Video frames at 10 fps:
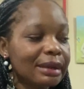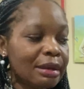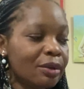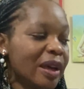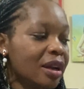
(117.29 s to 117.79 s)

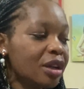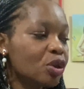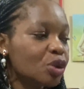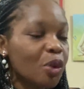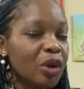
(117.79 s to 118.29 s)
I quickly
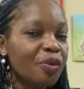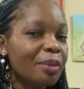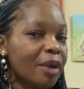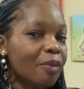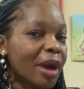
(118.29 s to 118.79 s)
used one of
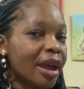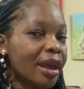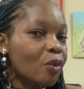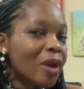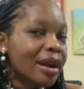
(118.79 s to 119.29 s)

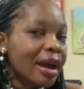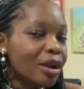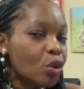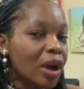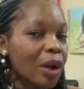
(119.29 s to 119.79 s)
my one eye
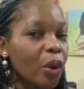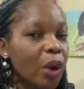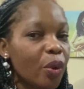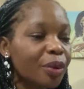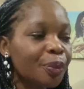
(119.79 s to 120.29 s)
look and
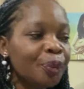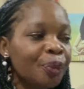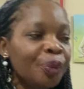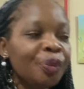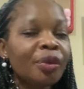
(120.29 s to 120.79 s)
well.
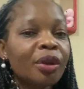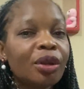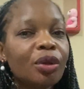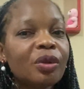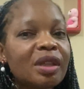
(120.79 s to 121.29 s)

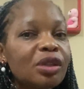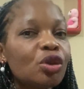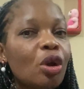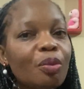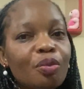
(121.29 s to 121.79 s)
You see
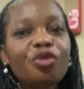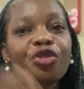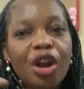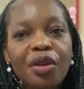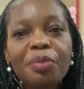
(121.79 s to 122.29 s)
some
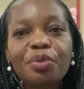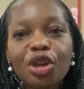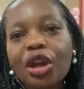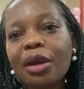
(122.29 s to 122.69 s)
very big